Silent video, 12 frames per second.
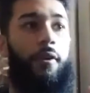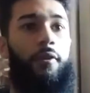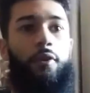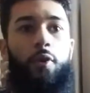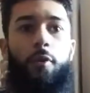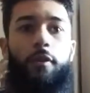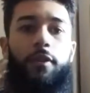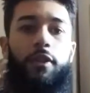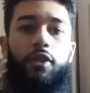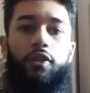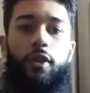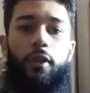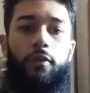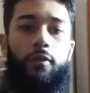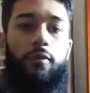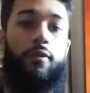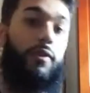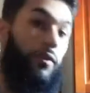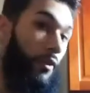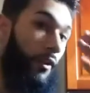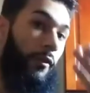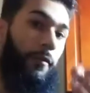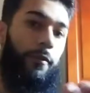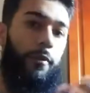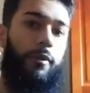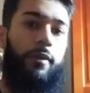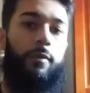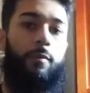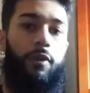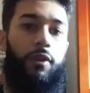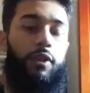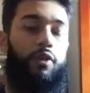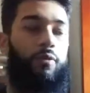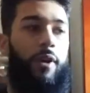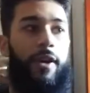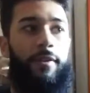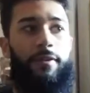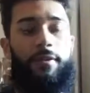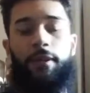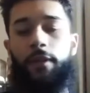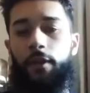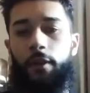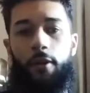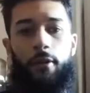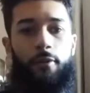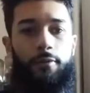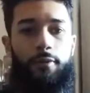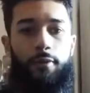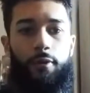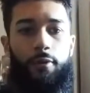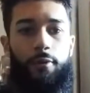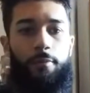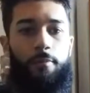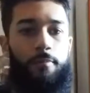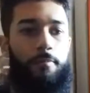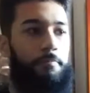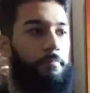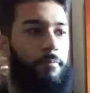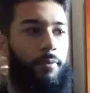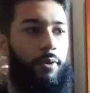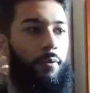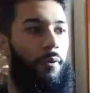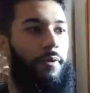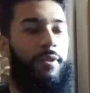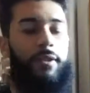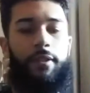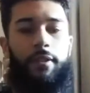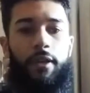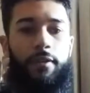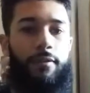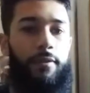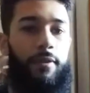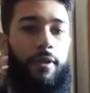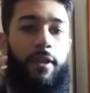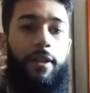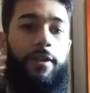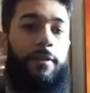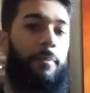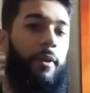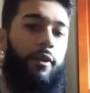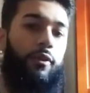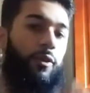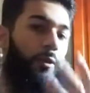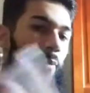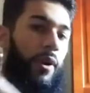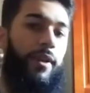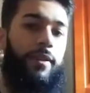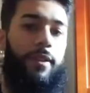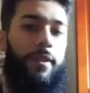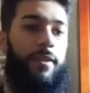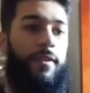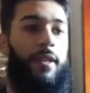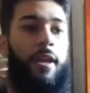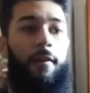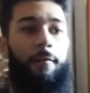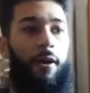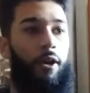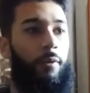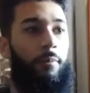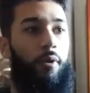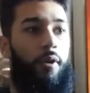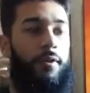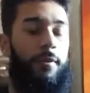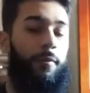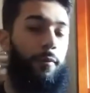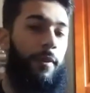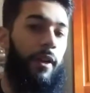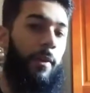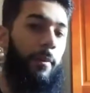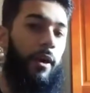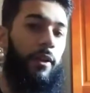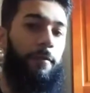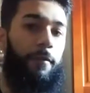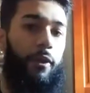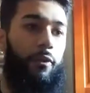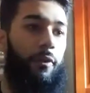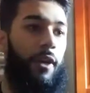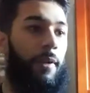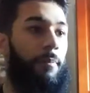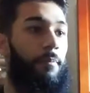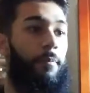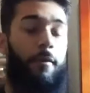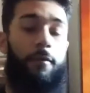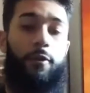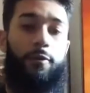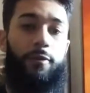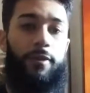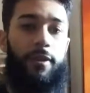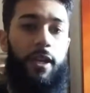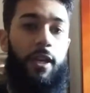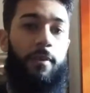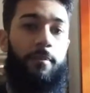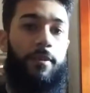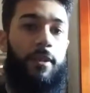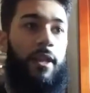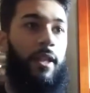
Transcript: you're going to the jungles. Jungle Fury is one of the tracks. Also, going to the desert land, making your way to this final boss. If you think about a video game, adventurous games,